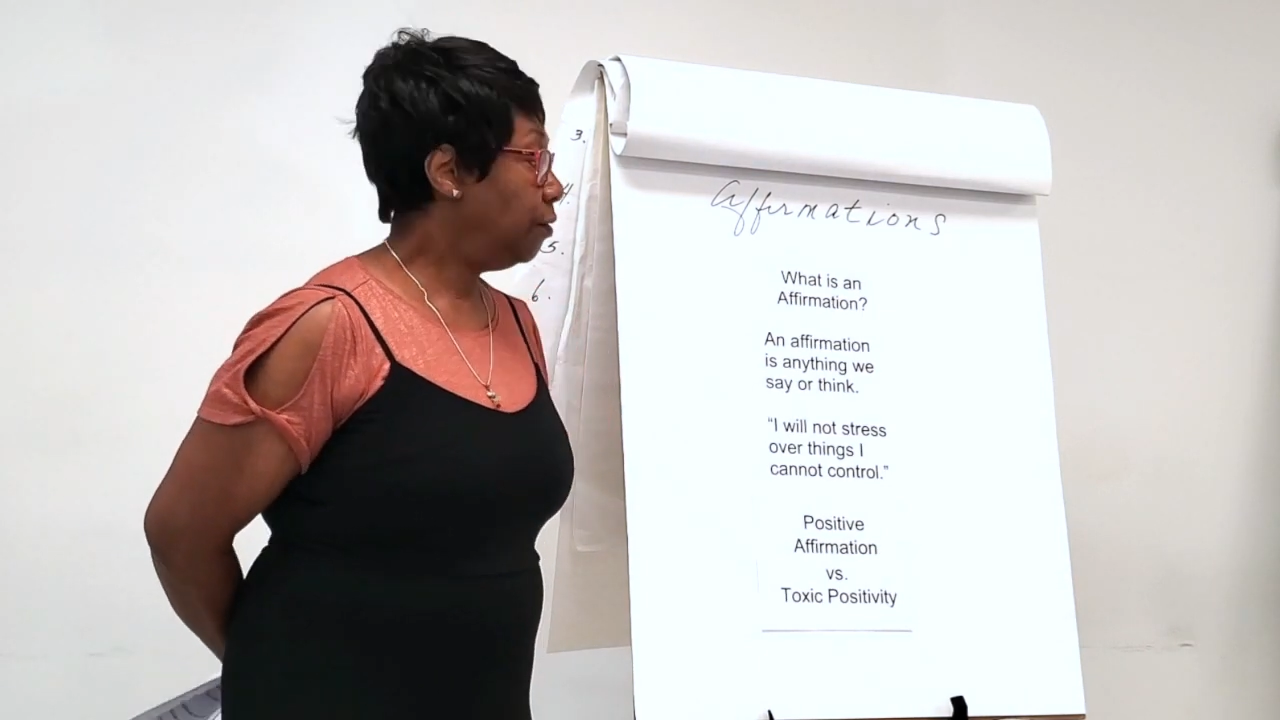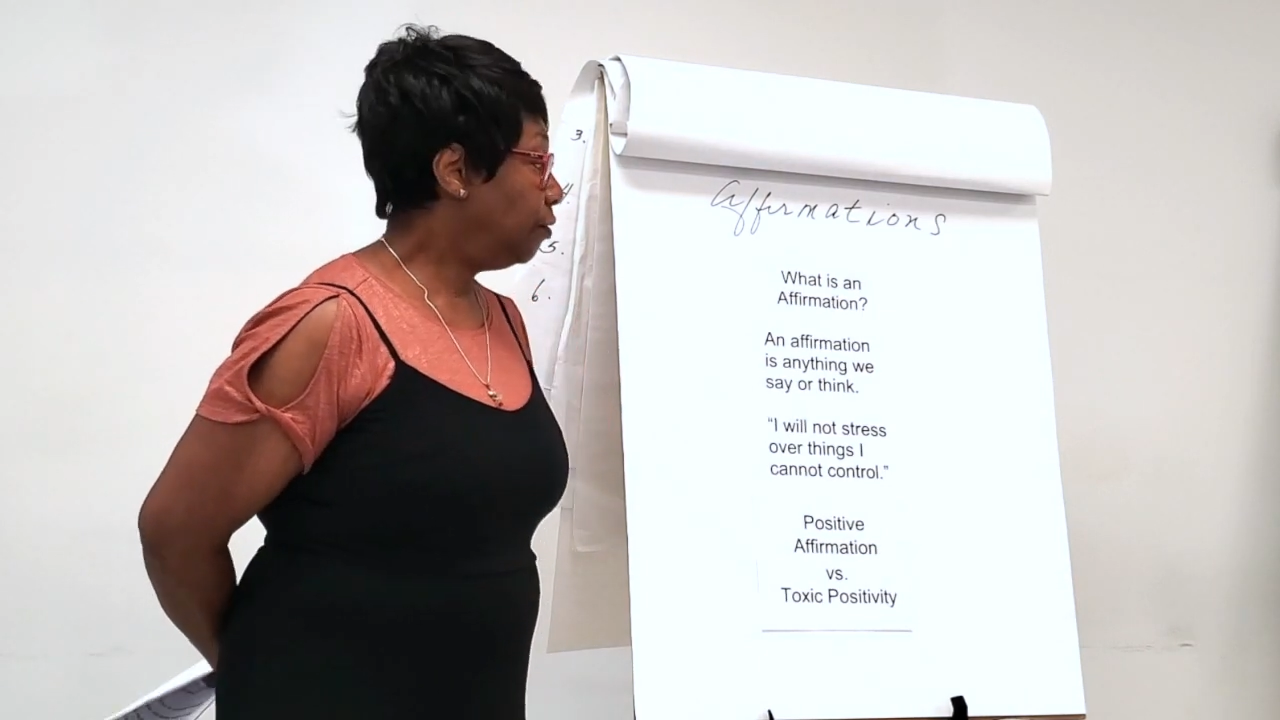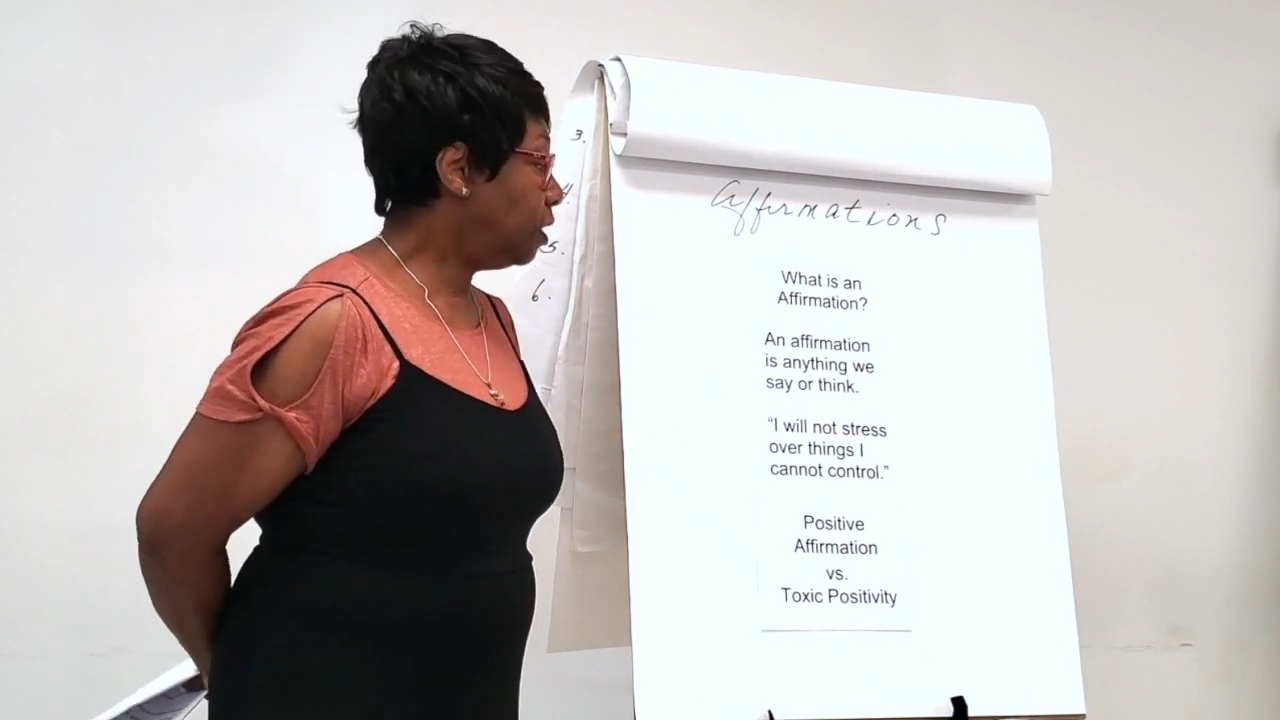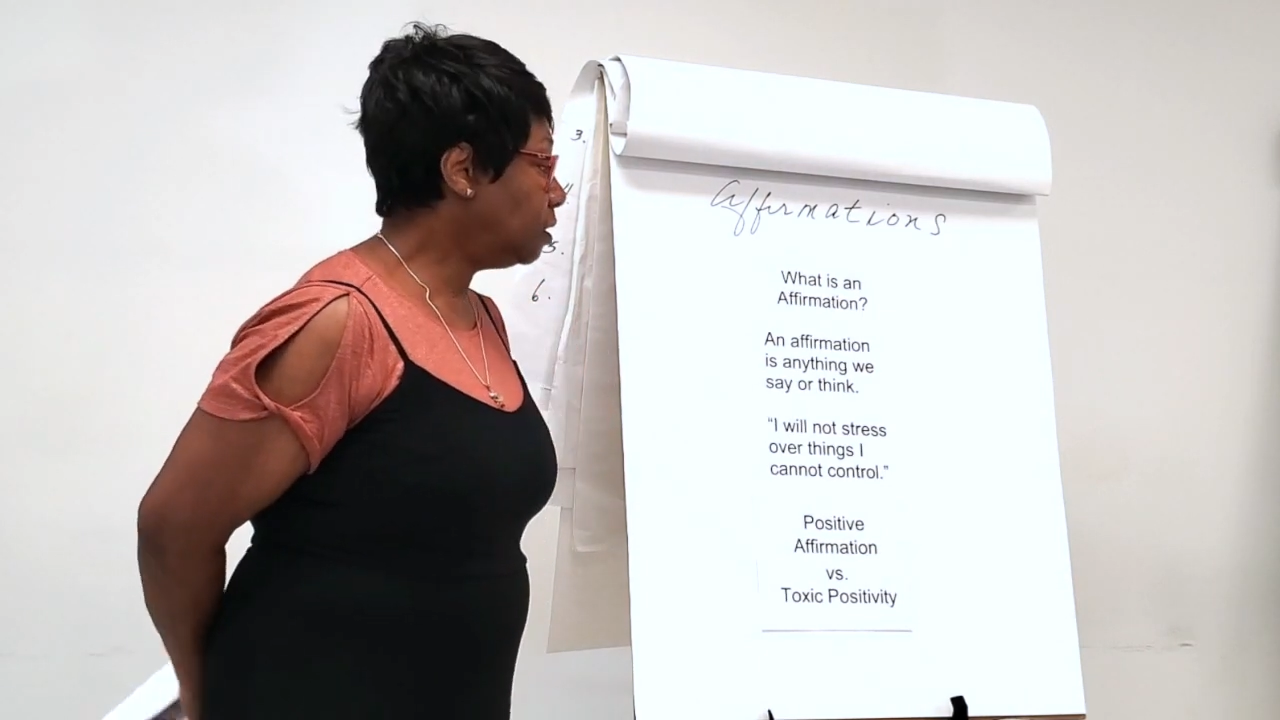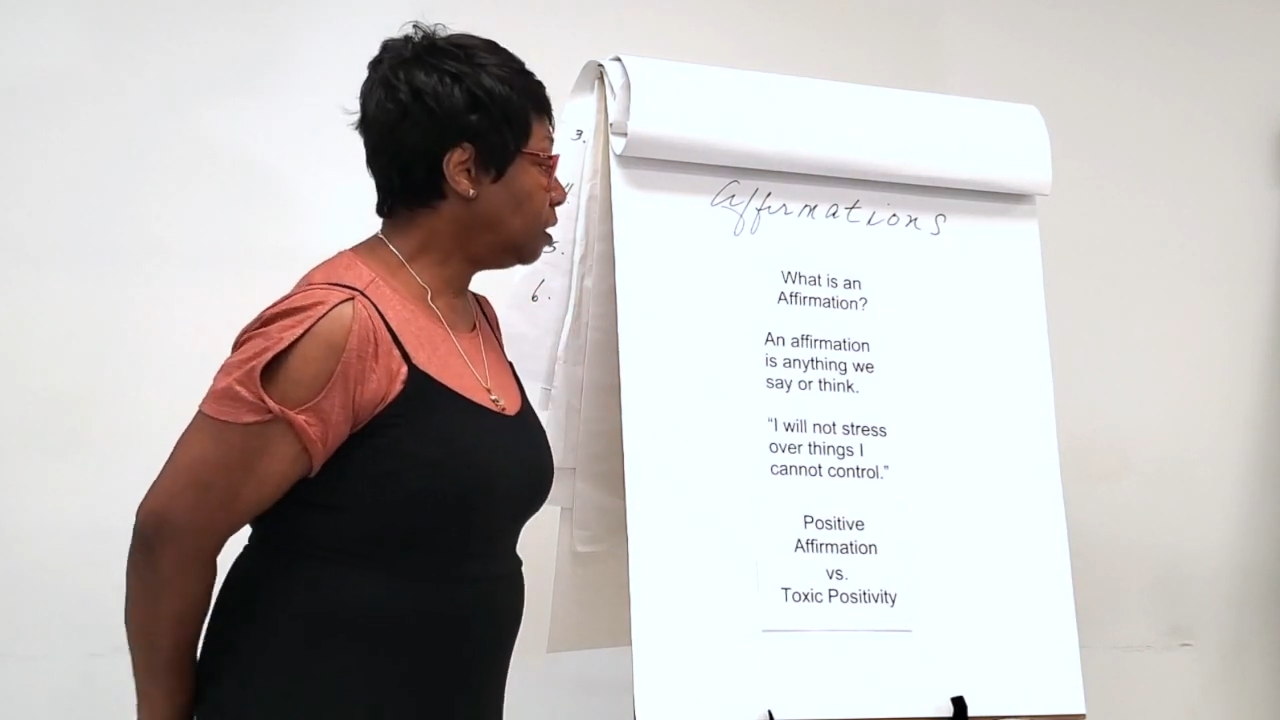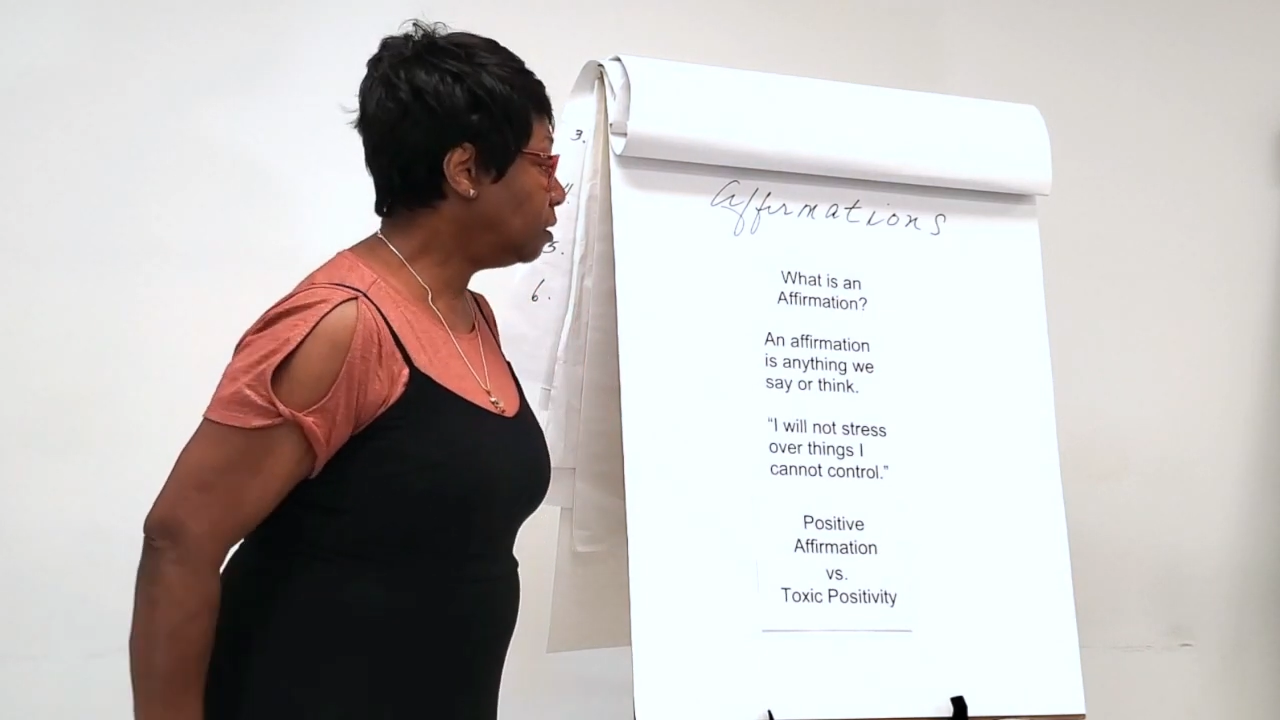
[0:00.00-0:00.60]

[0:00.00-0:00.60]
this